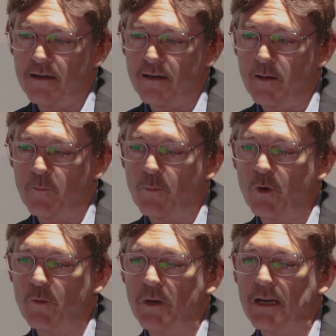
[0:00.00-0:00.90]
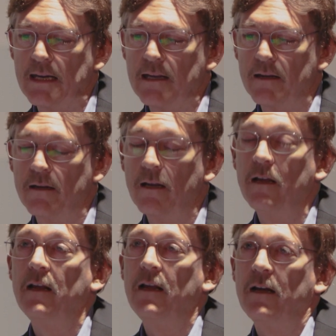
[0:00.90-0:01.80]
improvement in
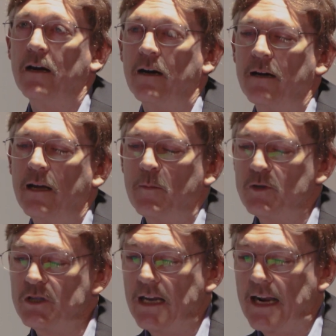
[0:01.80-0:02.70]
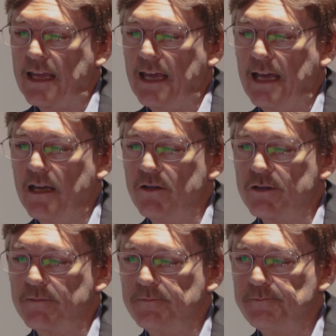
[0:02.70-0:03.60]
epigenetic
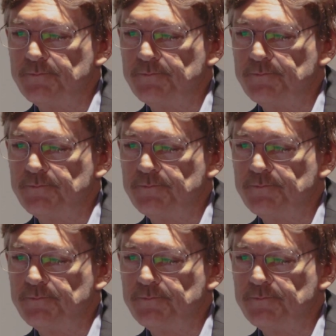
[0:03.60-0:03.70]
age.